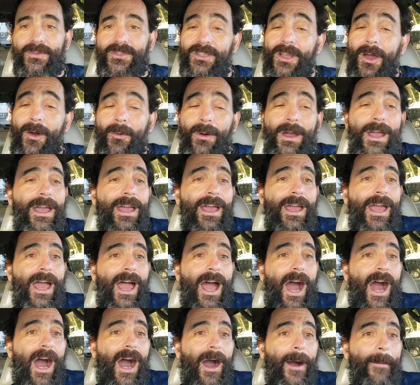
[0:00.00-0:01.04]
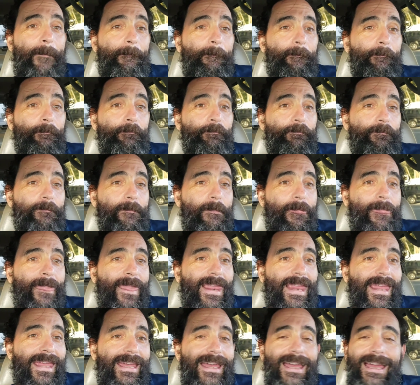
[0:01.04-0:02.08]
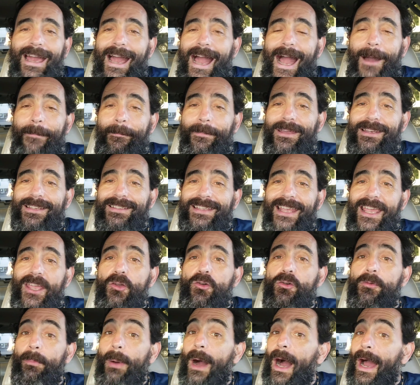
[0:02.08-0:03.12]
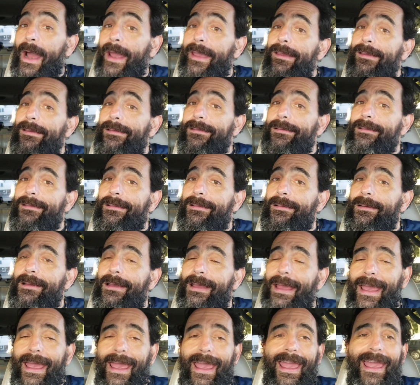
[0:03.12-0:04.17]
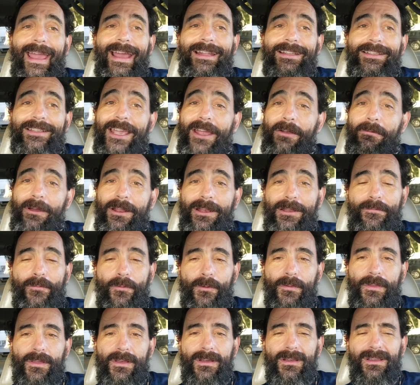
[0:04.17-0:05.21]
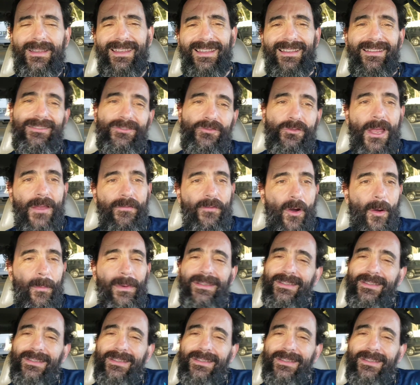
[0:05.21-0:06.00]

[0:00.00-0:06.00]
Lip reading: So, I'm gonna say goodbye and get ready for the drive home.